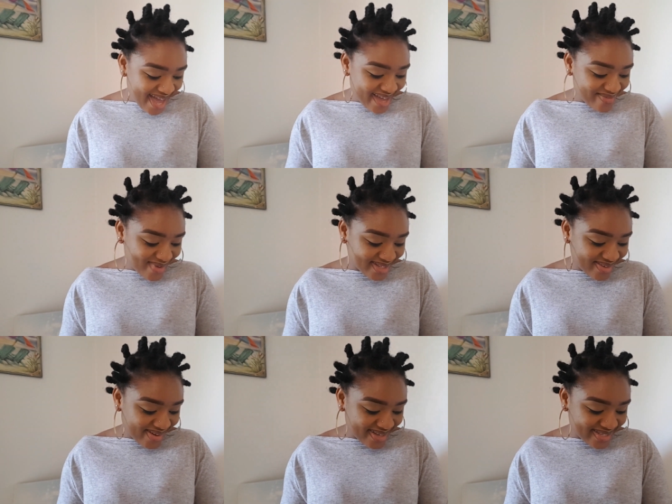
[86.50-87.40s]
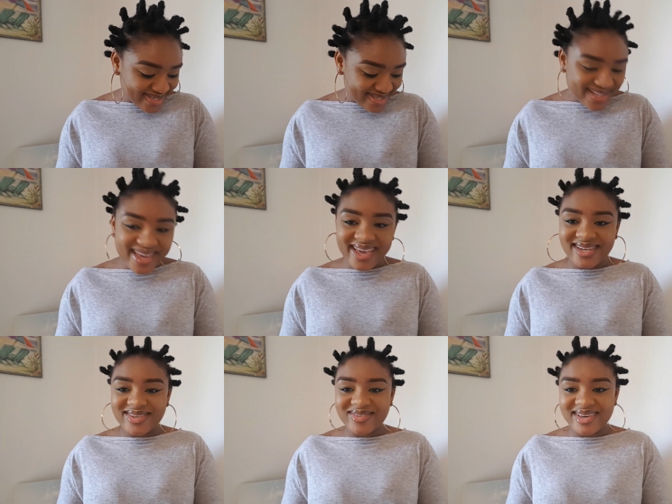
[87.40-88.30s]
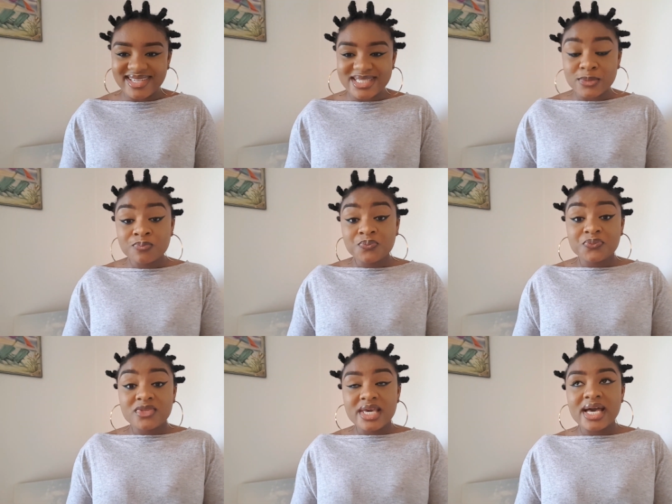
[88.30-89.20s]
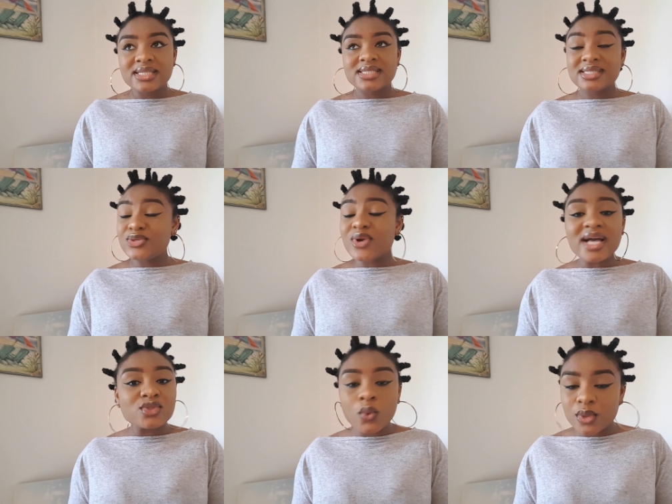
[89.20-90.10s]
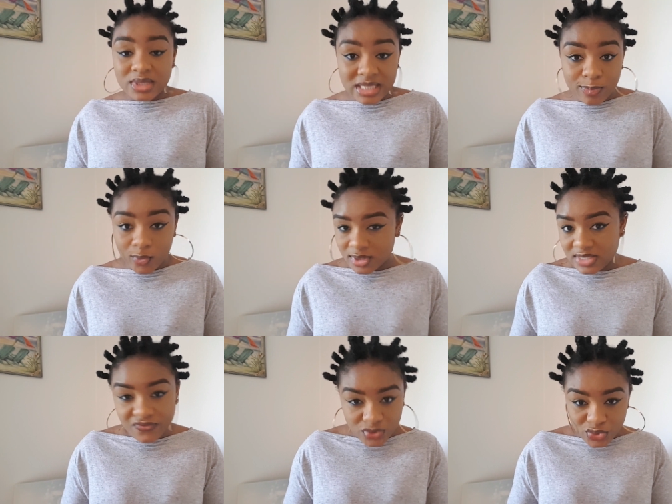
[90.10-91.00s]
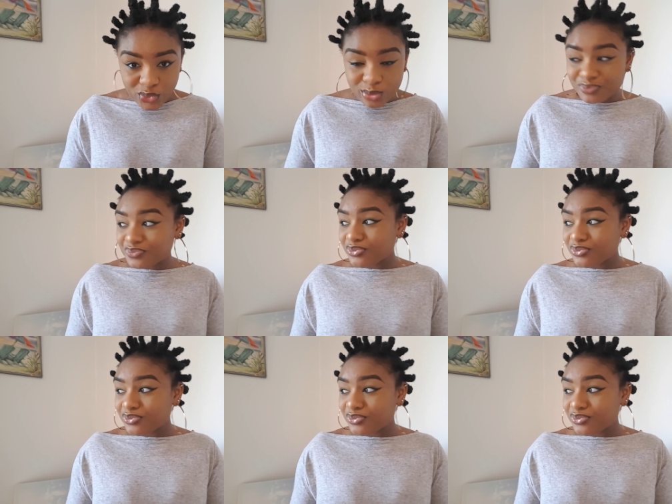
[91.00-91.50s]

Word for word: Hi, my dogs. Anyways, yeah, you guys don't want to sleep on this video.